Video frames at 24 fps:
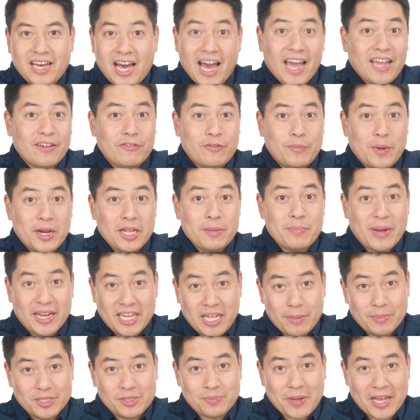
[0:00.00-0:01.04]
Hi everybody, my
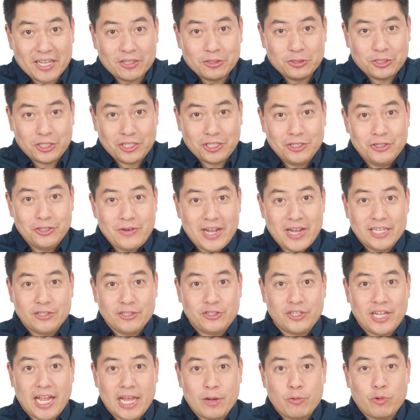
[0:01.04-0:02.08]
name is Michael Chu, and
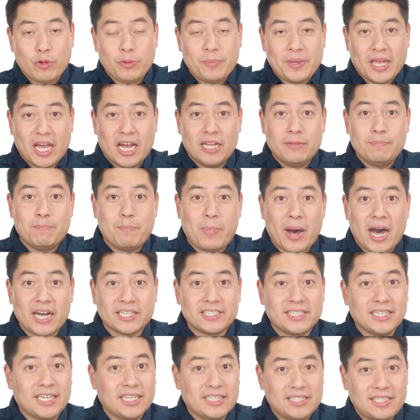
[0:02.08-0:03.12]
today we'll be
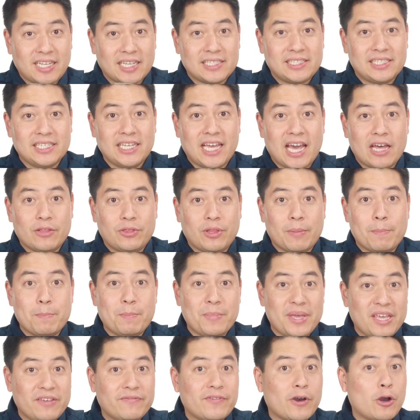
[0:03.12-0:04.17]
unboxing and testing out the
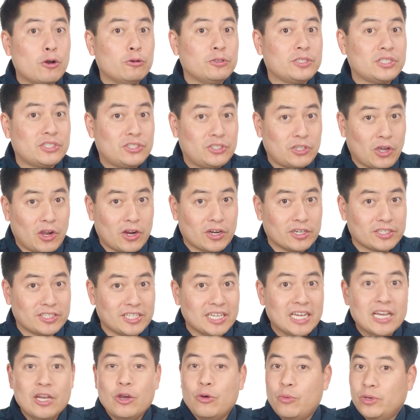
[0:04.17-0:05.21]
Mevo Start,
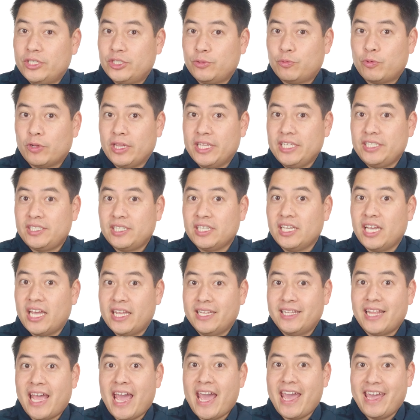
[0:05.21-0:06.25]
which is releasing
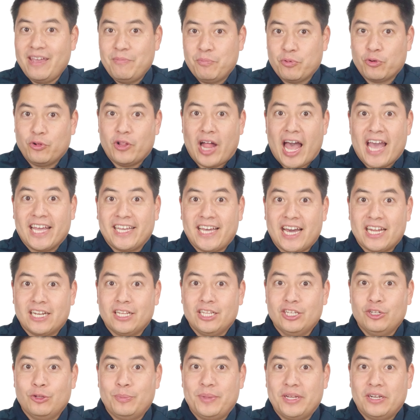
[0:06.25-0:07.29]
in April. I got a
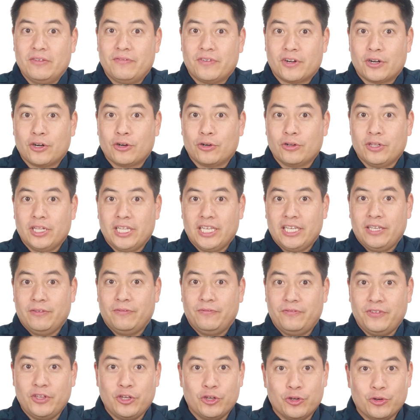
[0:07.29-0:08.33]
little bit of an early
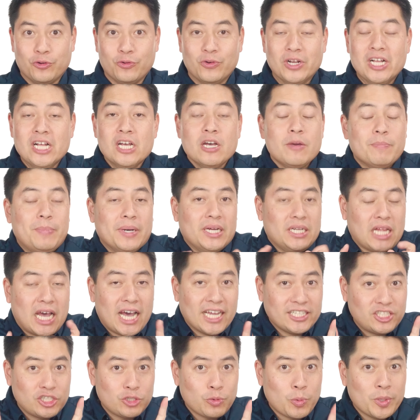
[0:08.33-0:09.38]
view, but
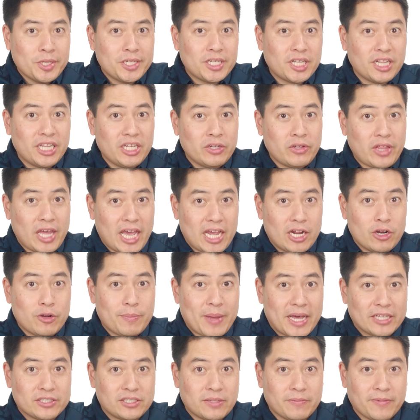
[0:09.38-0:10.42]
I just wanted to clear the air
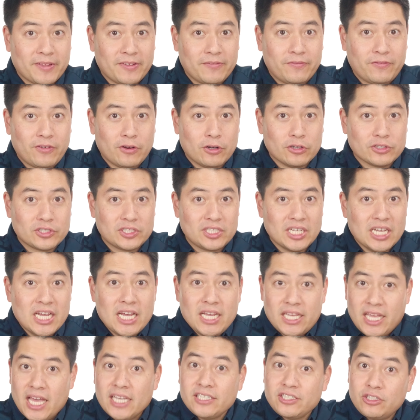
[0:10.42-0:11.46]
about something first.
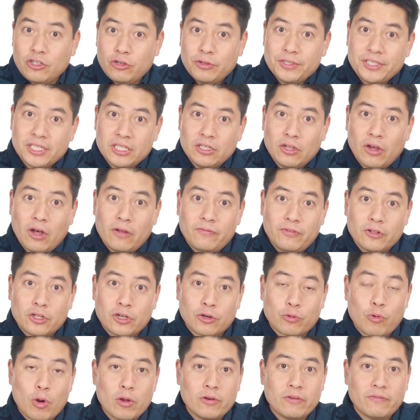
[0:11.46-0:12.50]
Yes, there is a novel
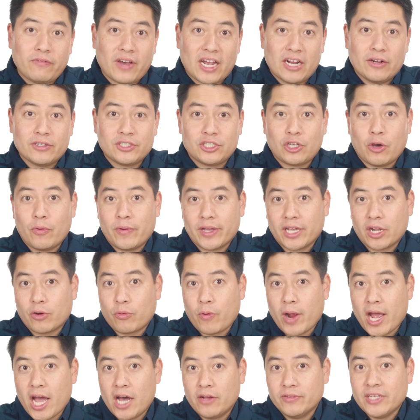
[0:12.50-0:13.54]
coronavirus going
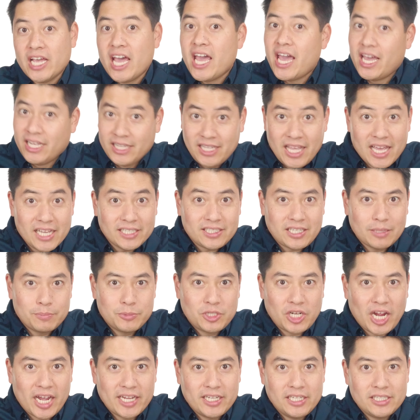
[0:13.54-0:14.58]
around, and yes, I'm
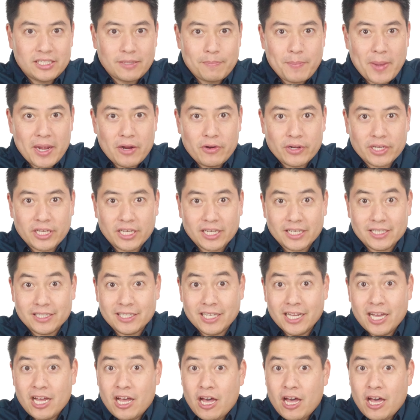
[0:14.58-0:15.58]
Chinese American,